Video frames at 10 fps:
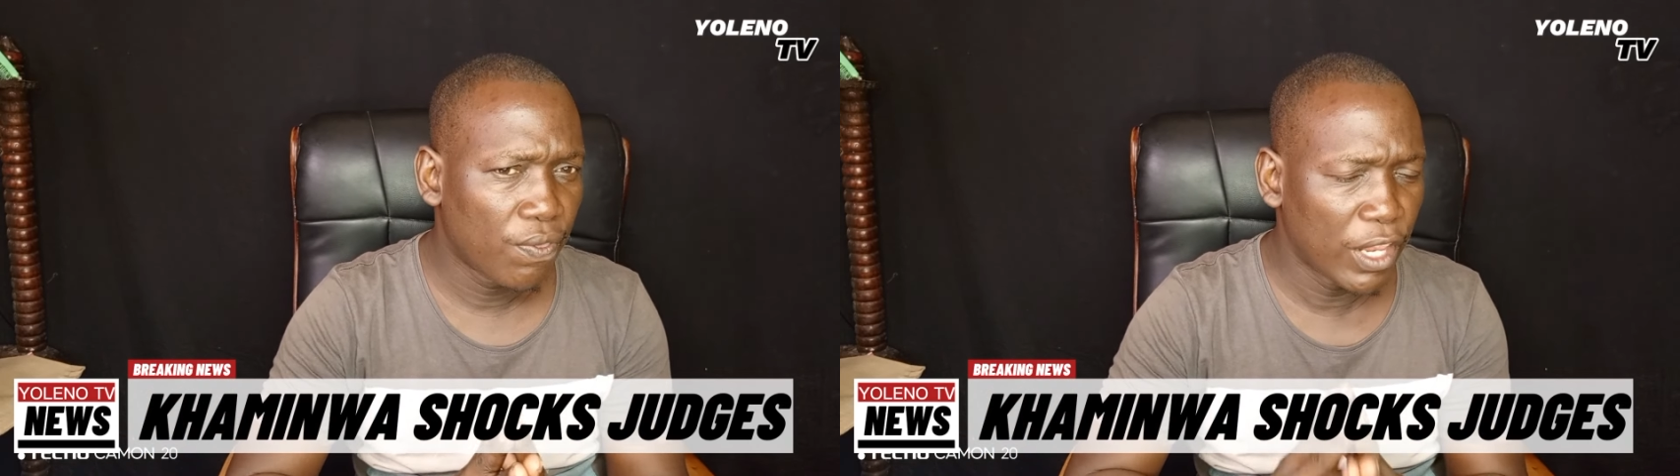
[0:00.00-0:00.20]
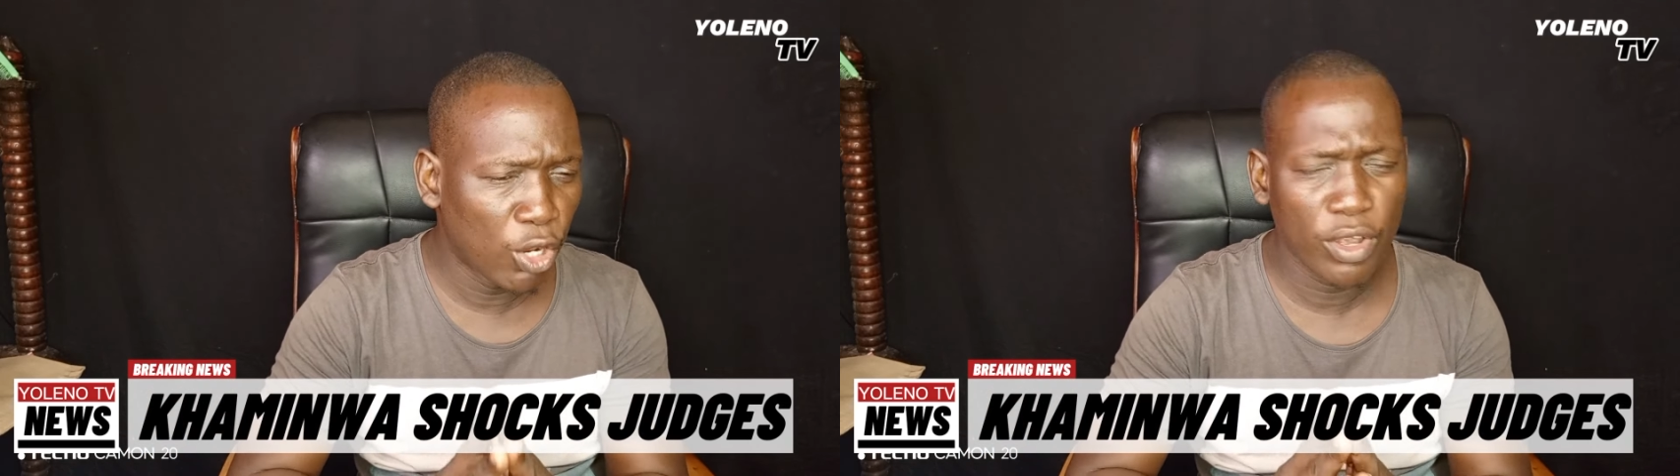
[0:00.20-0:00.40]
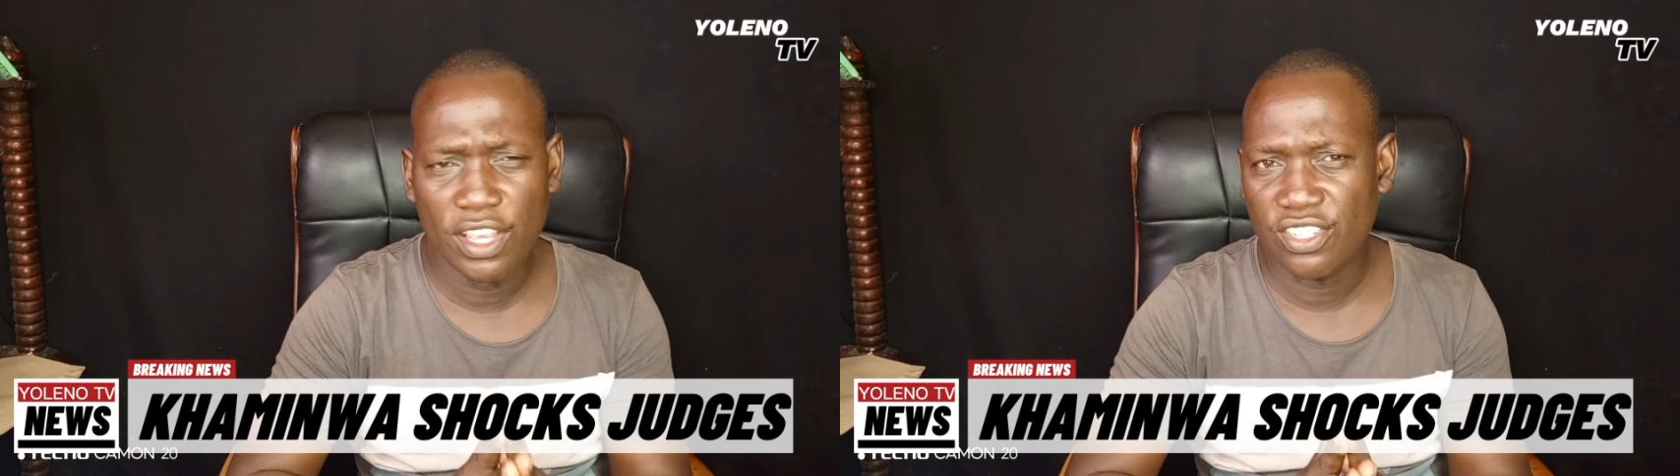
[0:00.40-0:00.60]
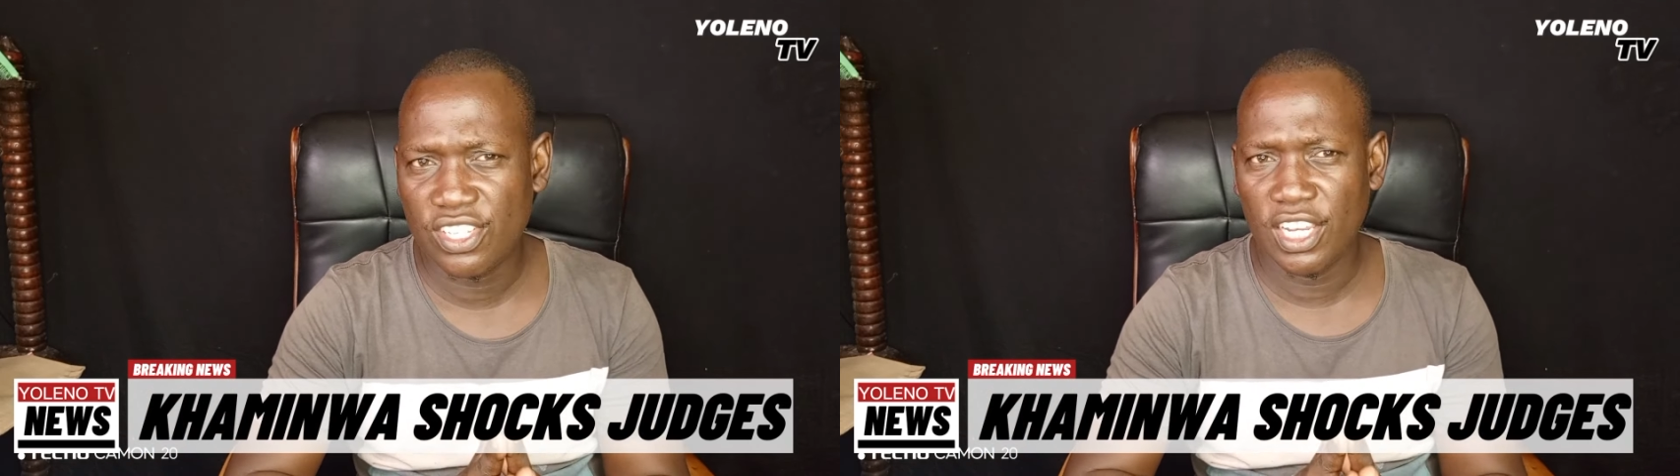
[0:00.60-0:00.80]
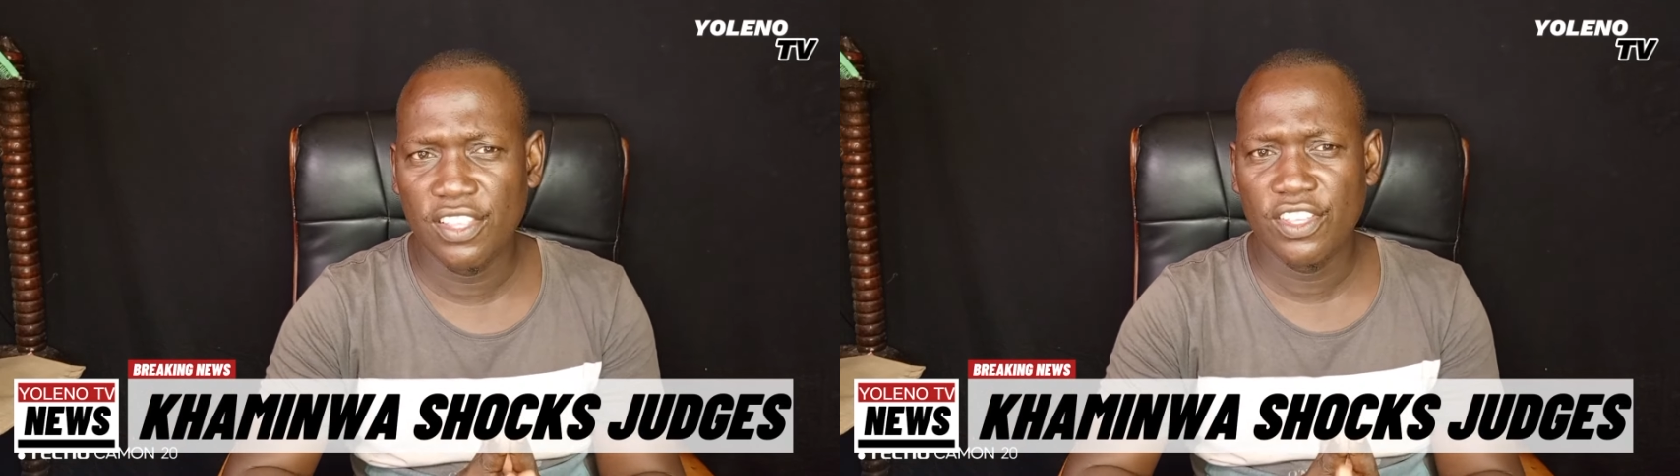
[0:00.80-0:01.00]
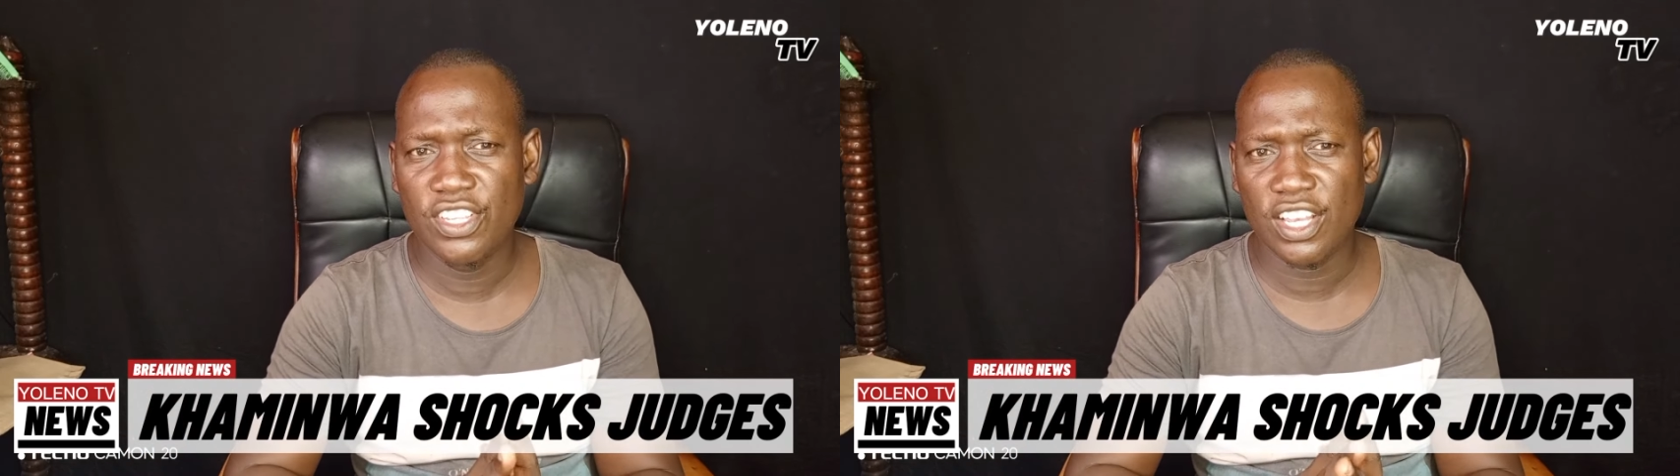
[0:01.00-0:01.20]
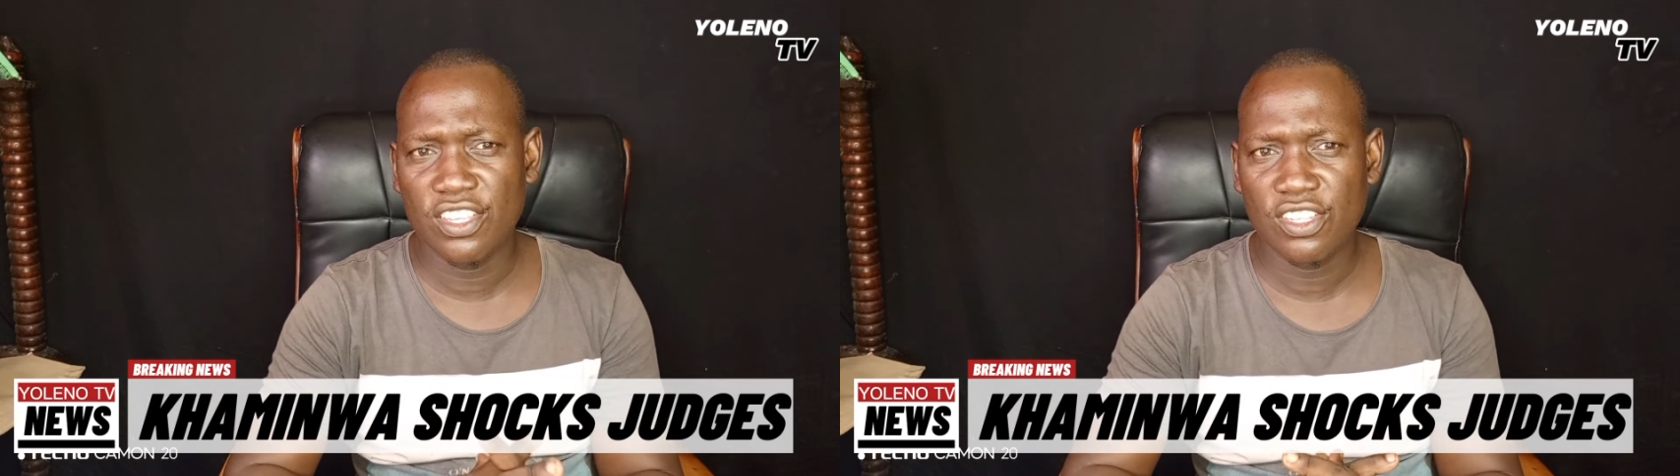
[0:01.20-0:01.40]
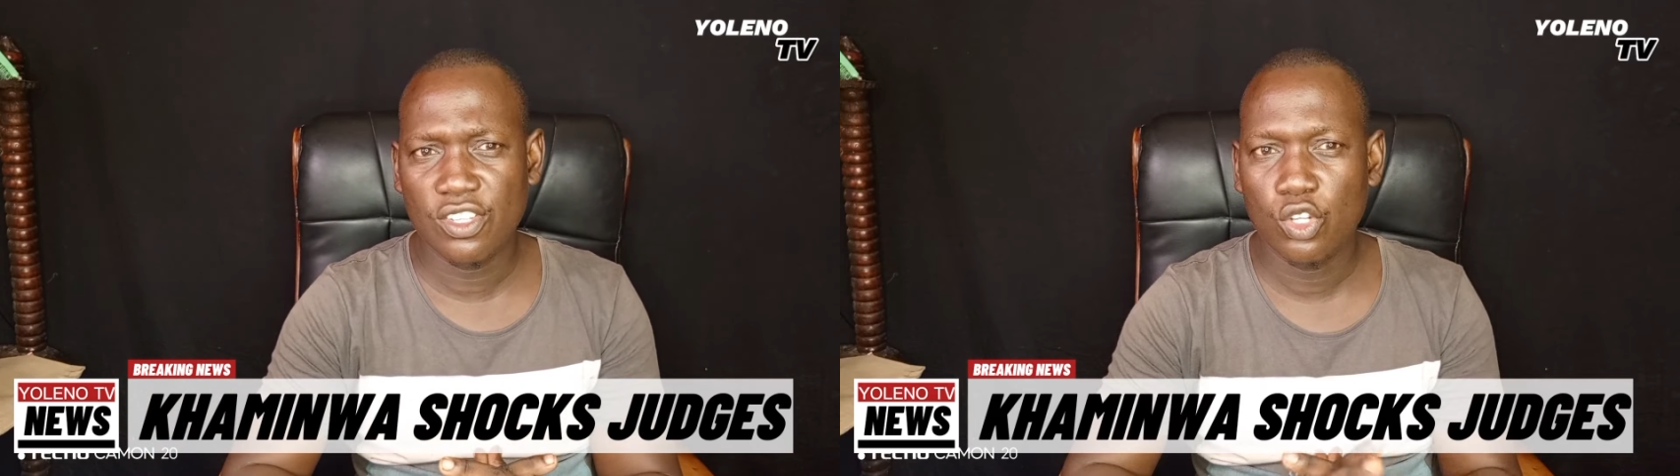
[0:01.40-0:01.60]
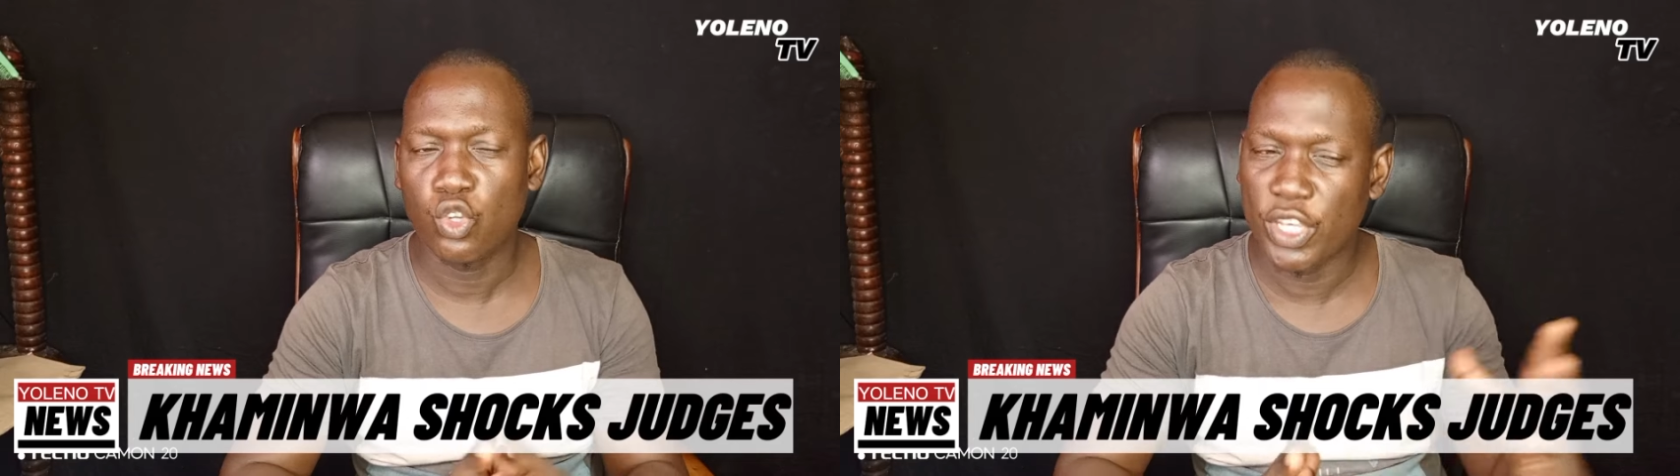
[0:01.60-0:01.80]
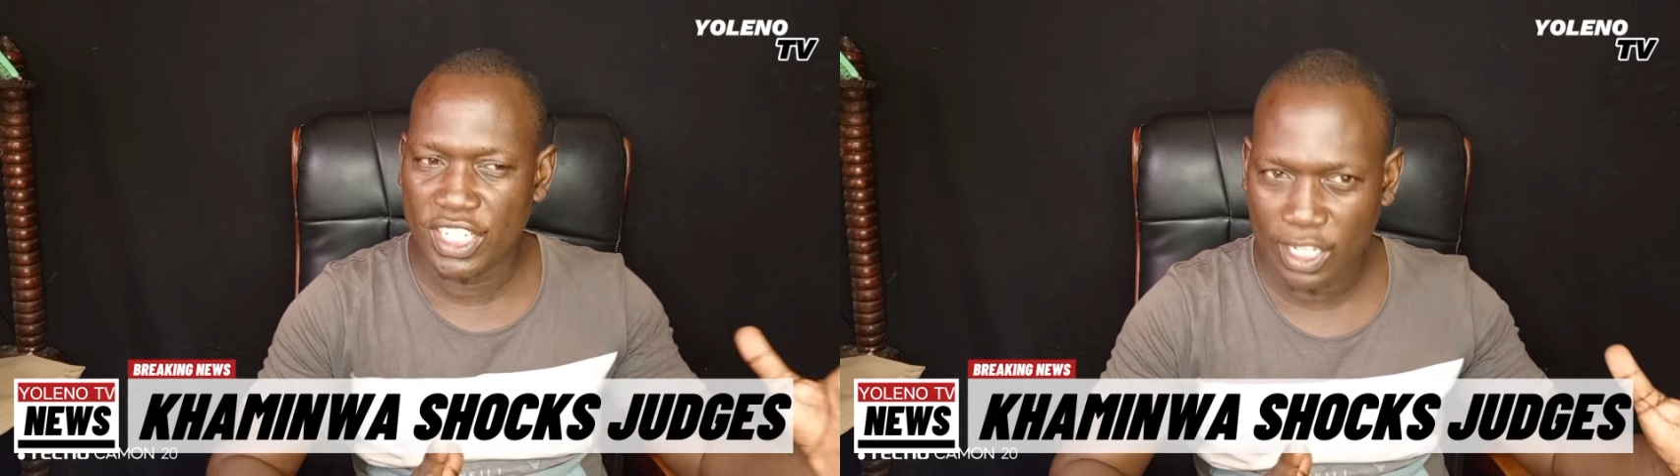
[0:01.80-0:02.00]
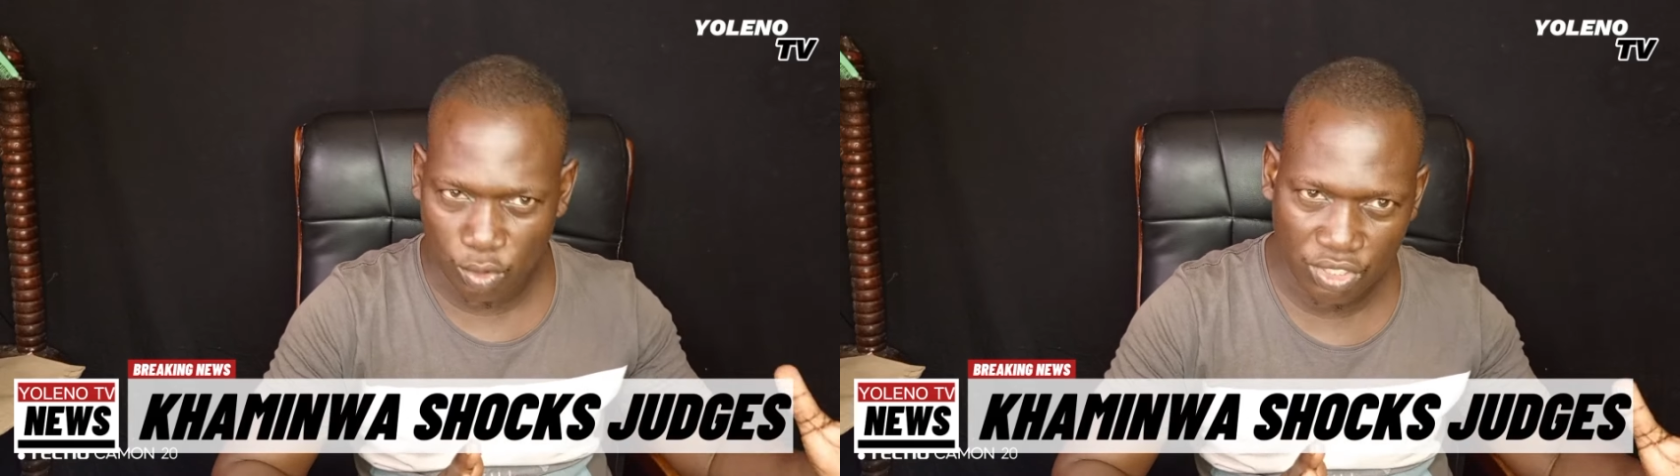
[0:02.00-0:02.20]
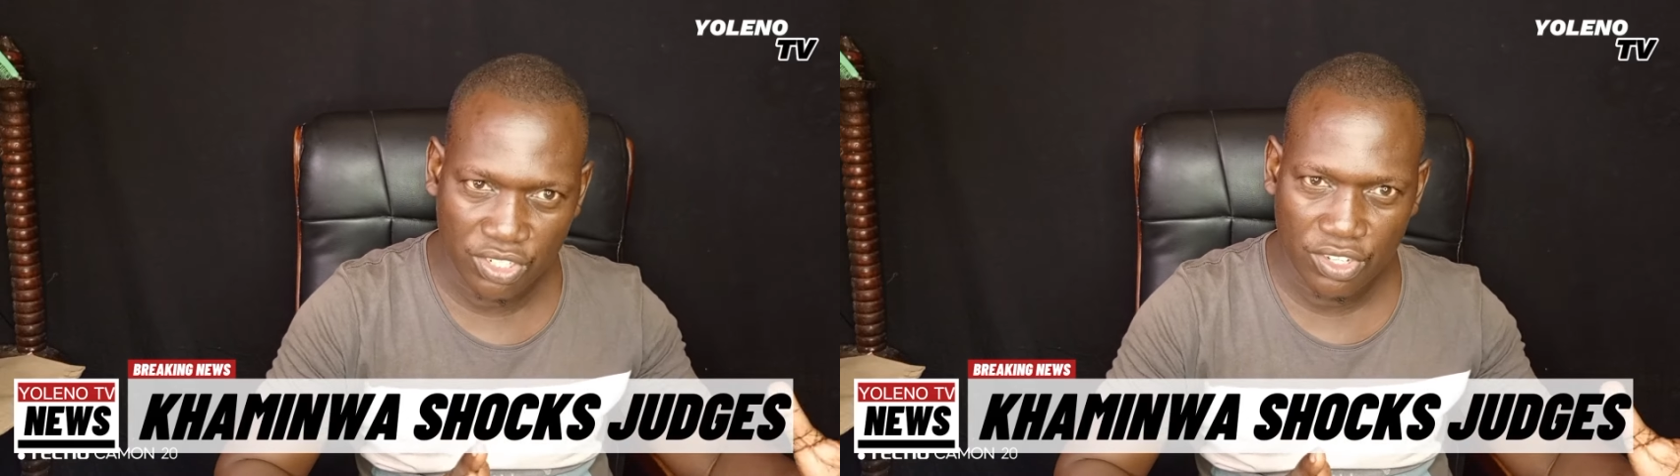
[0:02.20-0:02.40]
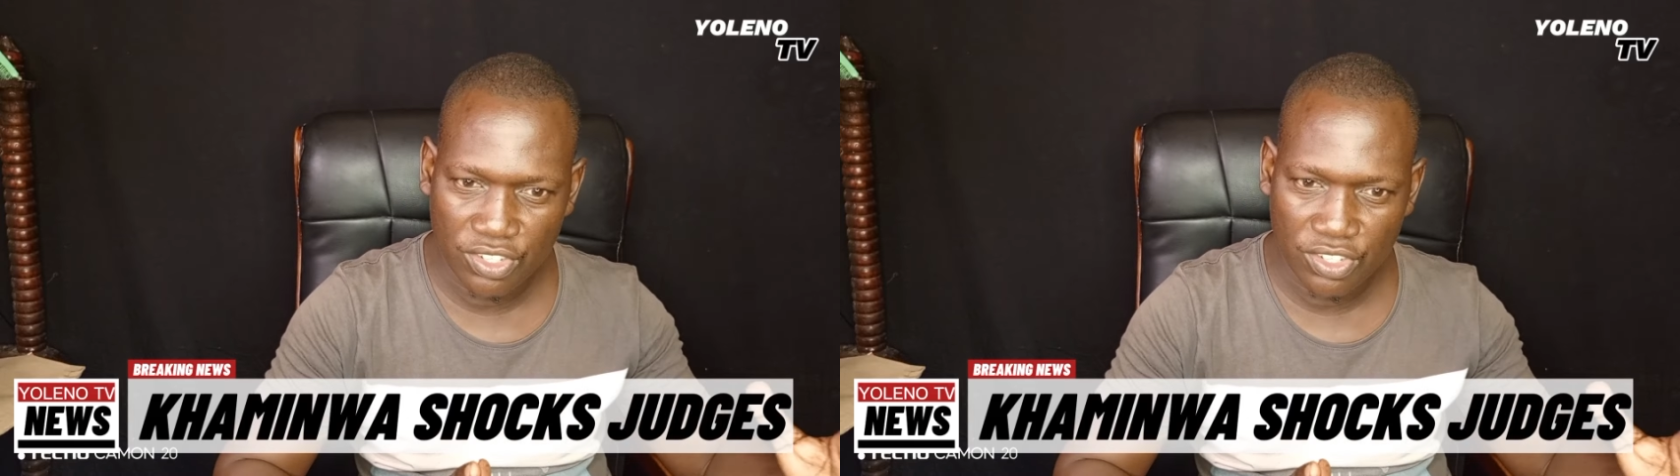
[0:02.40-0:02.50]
the lawyer is telling the judges to get out?